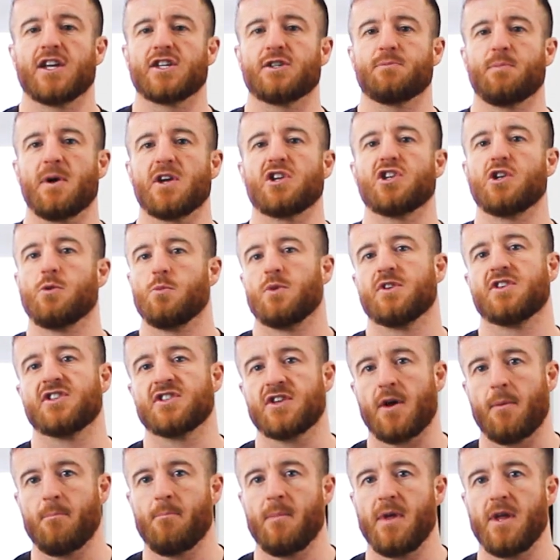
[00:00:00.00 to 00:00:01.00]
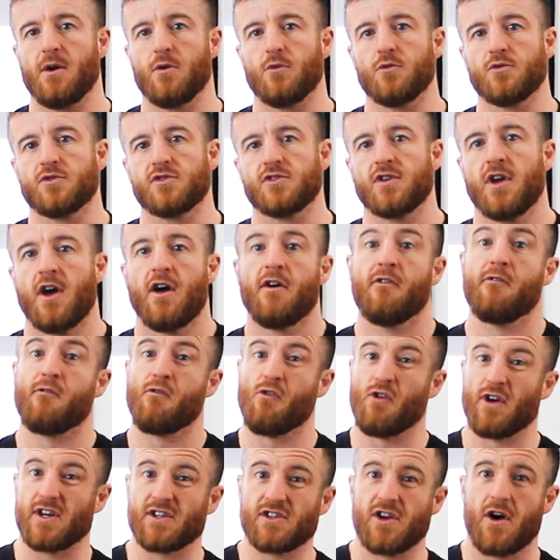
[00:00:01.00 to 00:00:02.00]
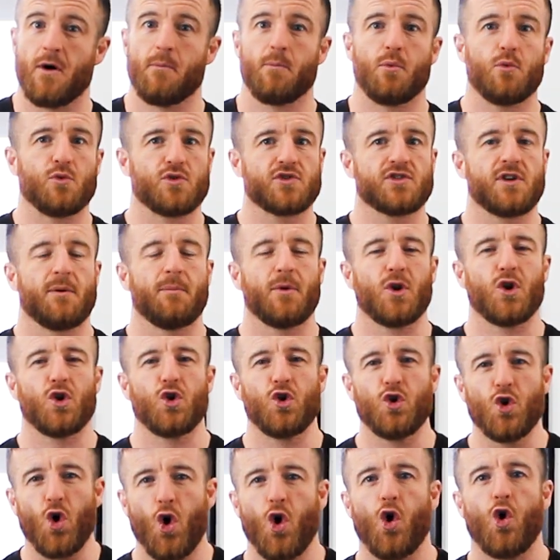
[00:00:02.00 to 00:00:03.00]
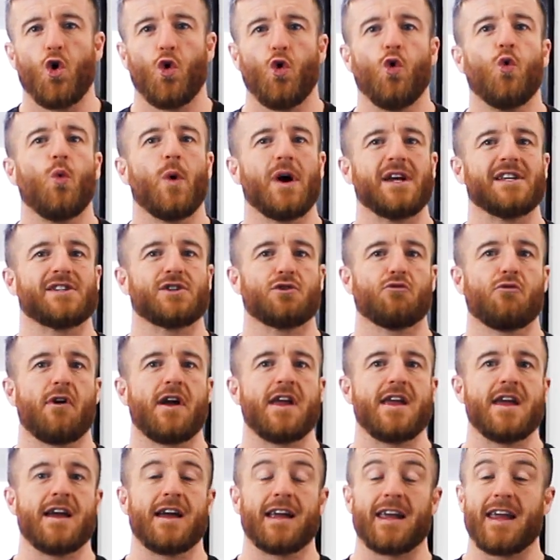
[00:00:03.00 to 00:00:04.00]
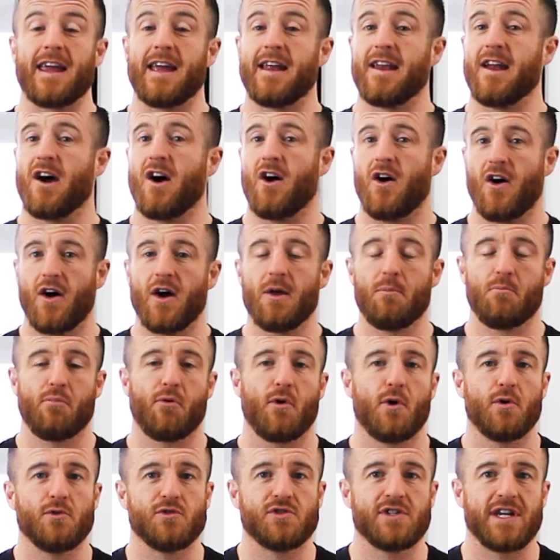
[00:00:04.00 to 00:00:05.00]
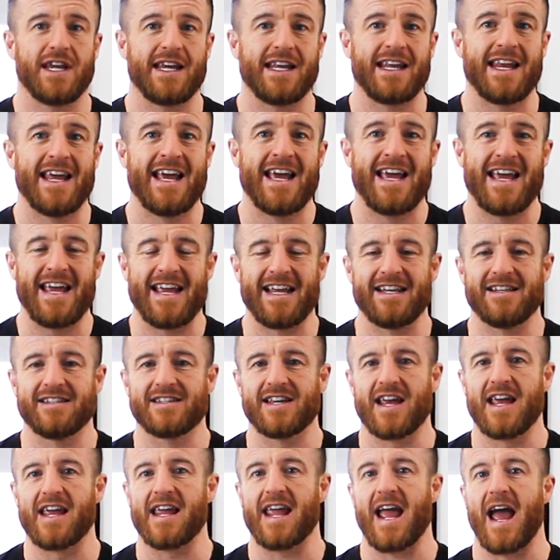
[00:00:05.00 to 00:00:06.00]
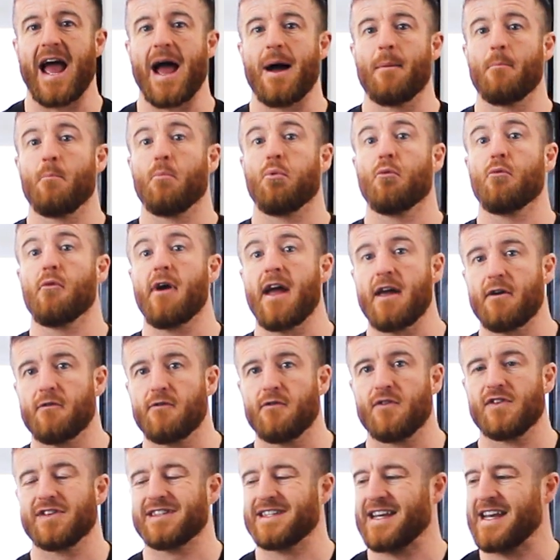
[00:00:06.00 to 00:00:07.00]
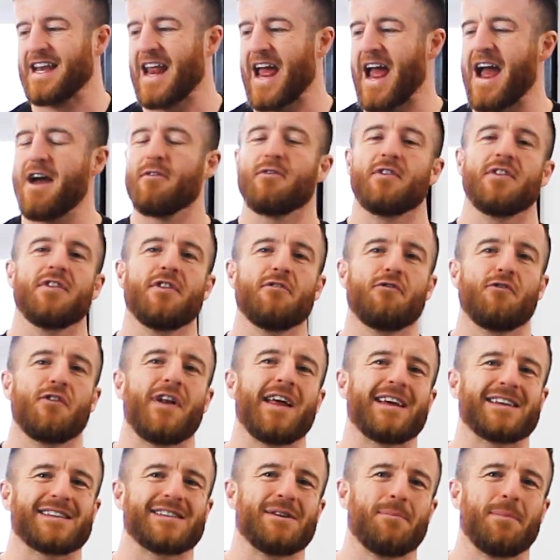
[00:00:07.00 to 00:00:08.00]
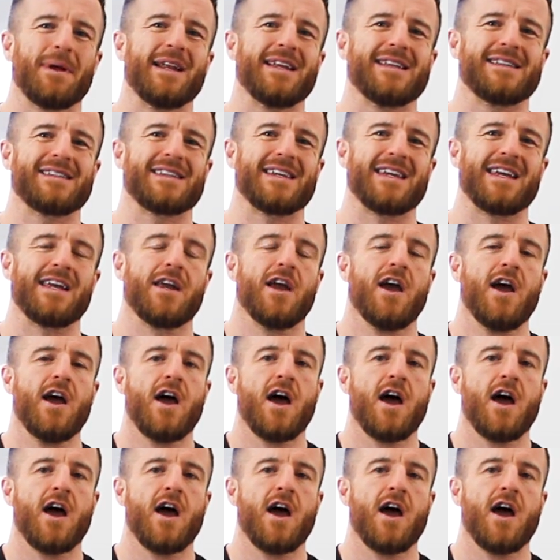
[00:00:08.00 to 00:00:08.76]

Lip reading: especially with some meals. For example, some are not always great at getting a high protein intake at breakfast, and having the flexibility